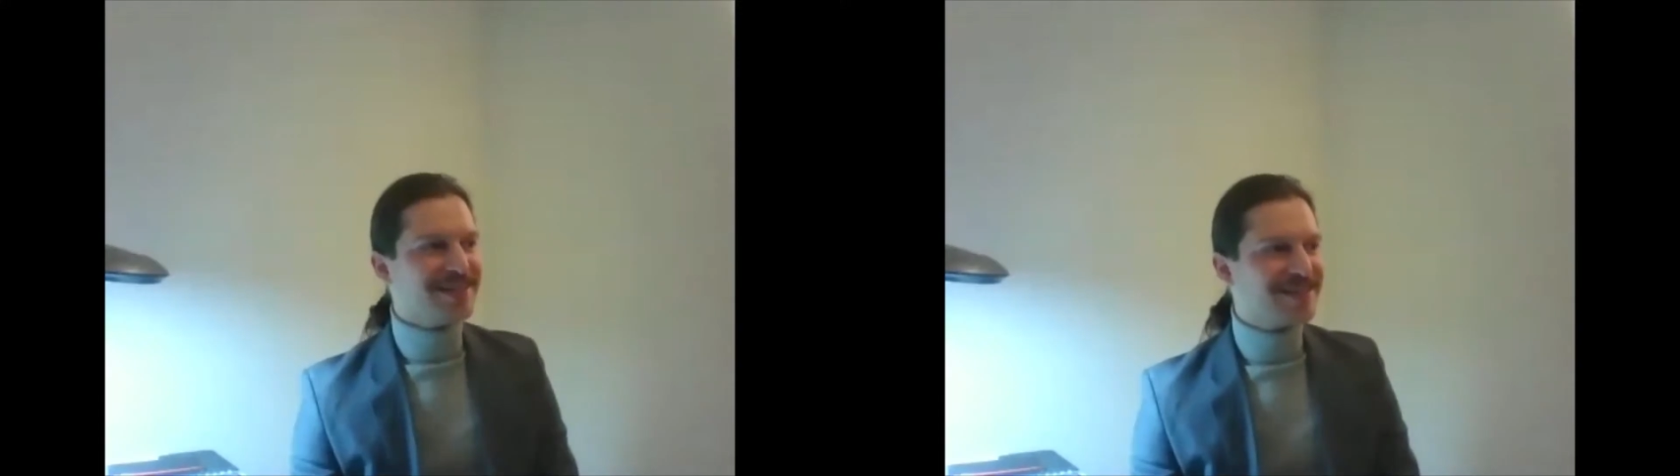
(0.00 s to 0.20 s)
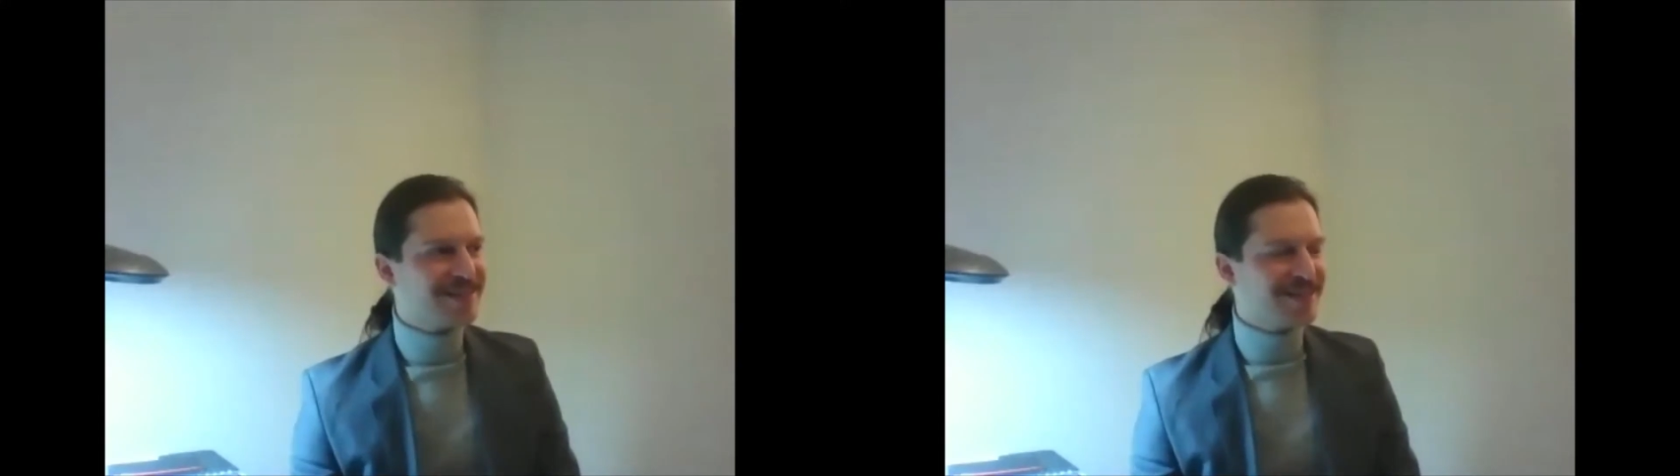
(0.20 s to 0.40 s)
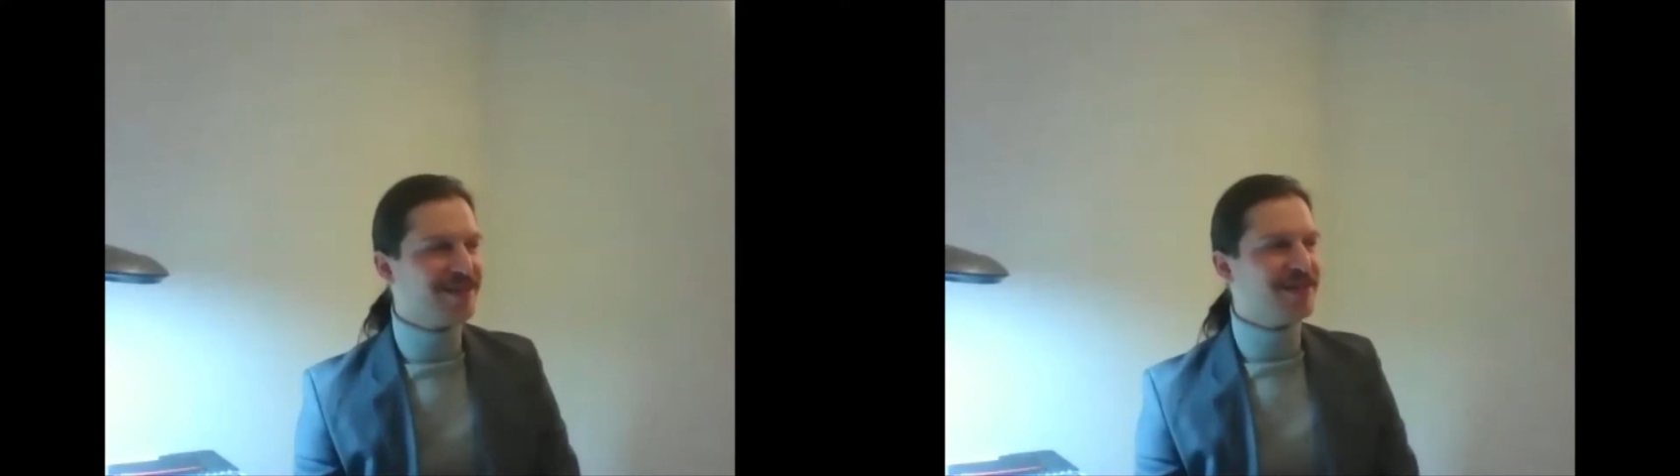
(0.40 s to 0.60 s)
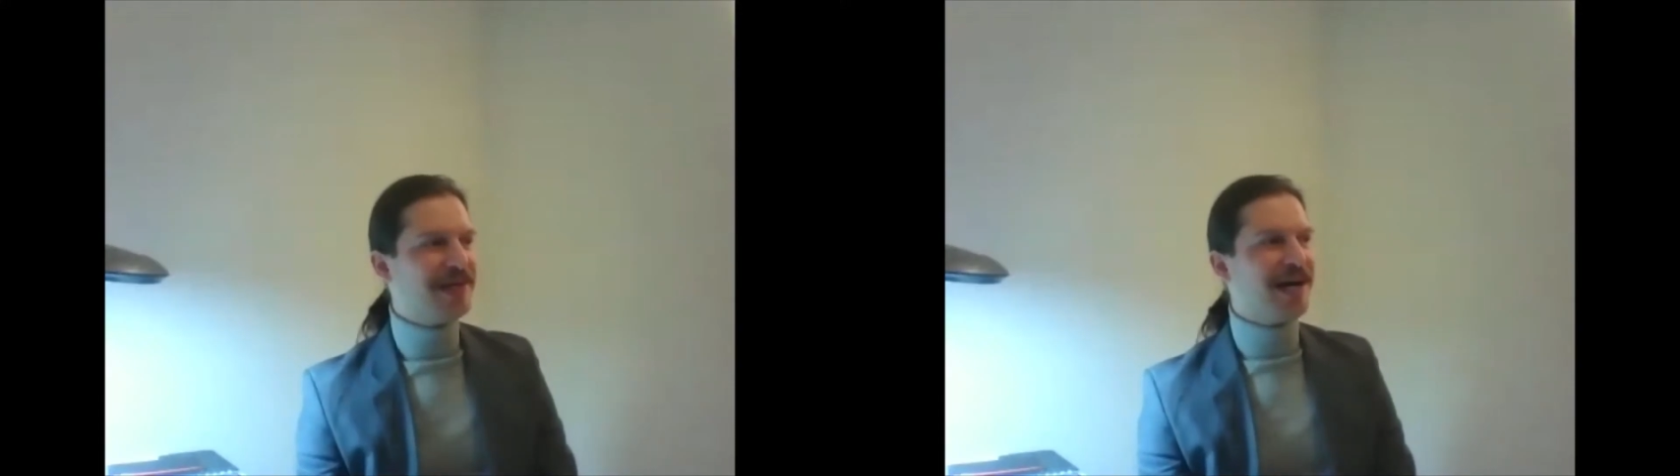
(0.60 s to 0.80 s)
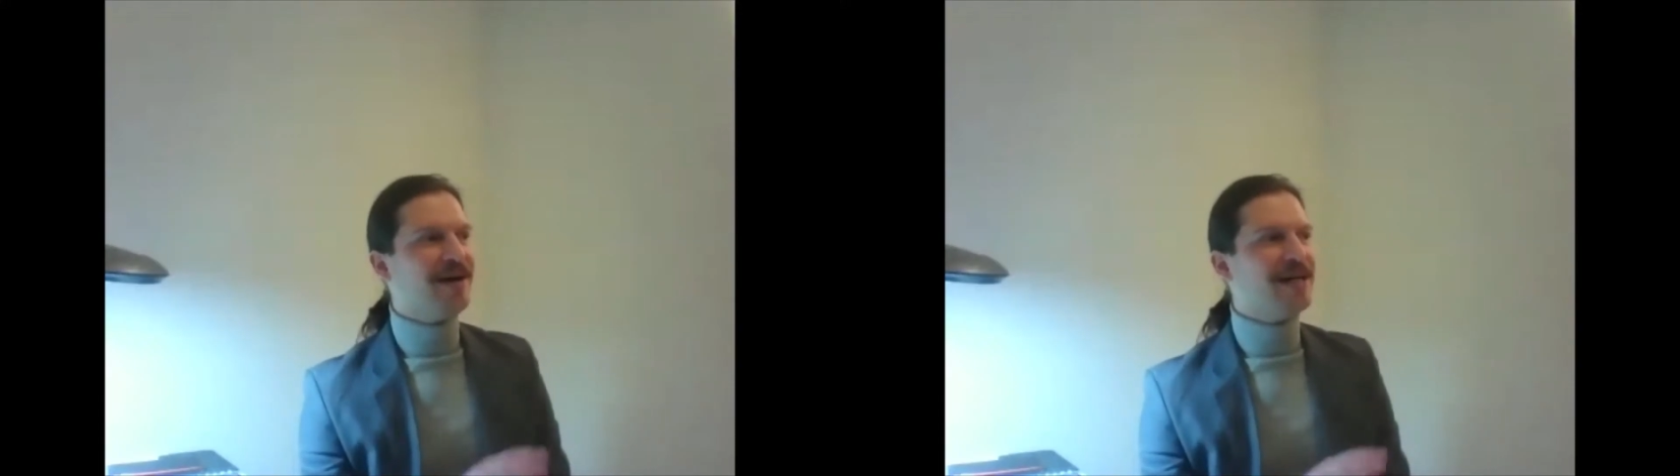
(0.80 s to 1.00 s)

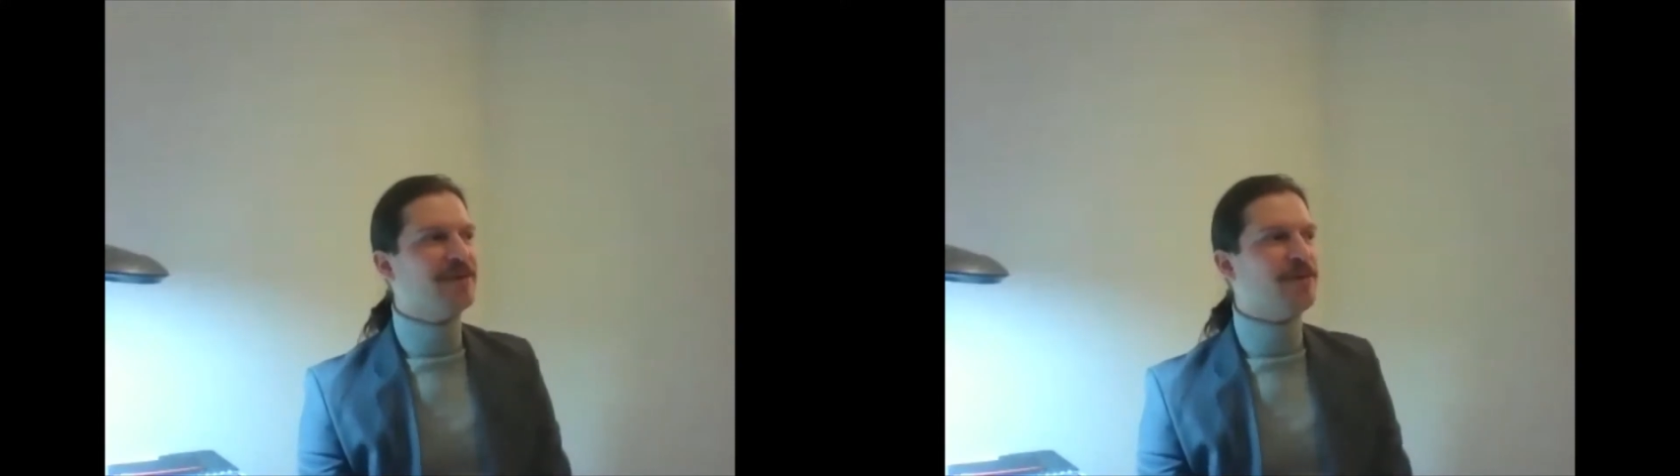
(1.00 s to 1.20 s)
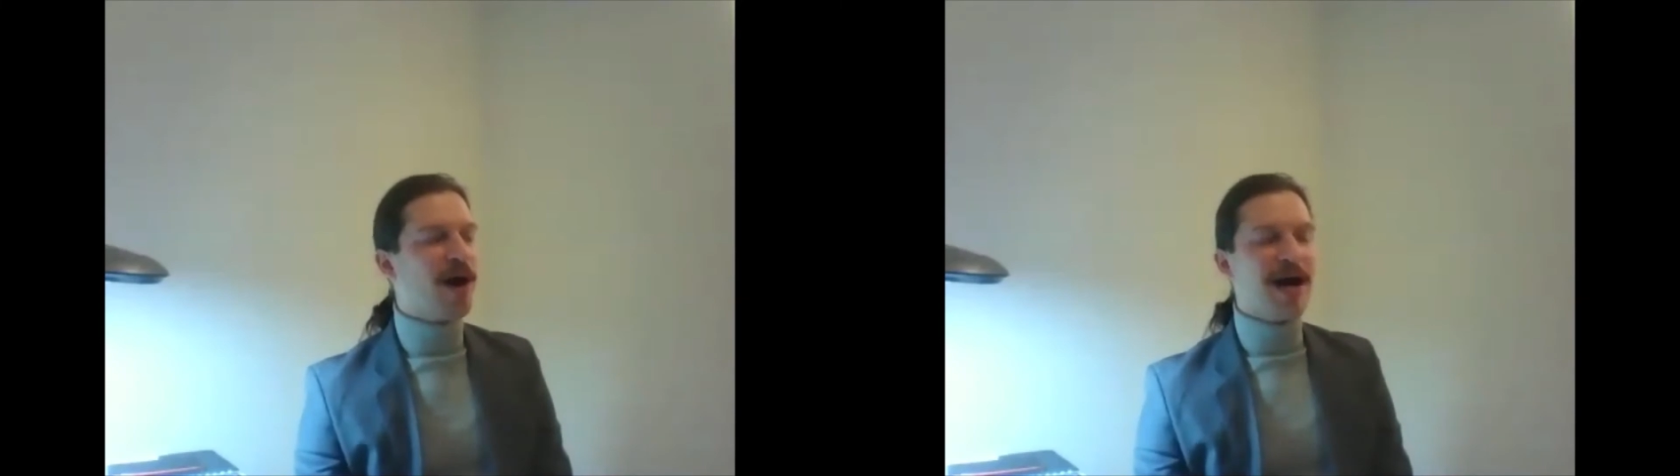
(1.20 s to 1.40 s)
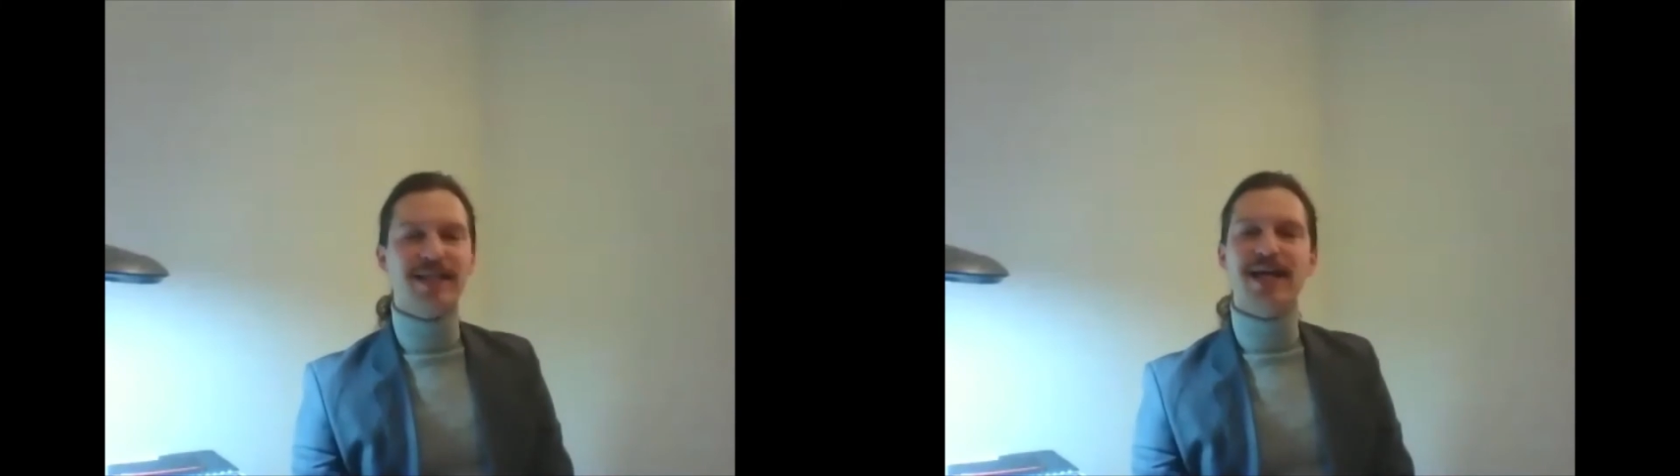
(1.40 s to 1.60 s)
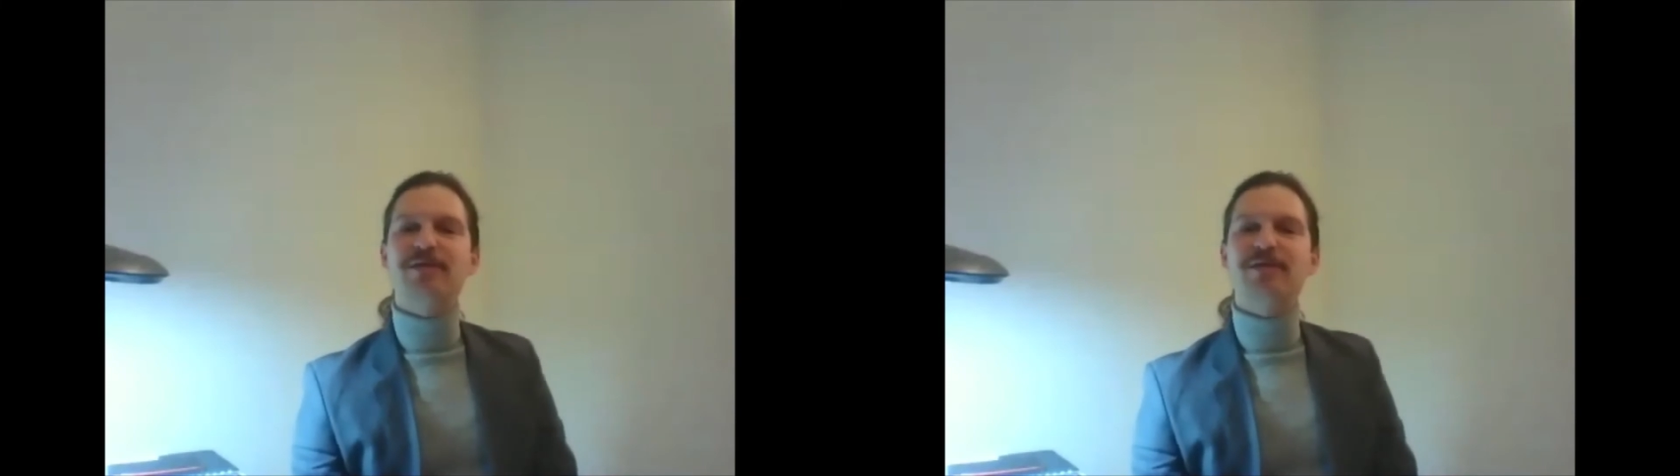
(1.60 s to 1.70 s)
So while I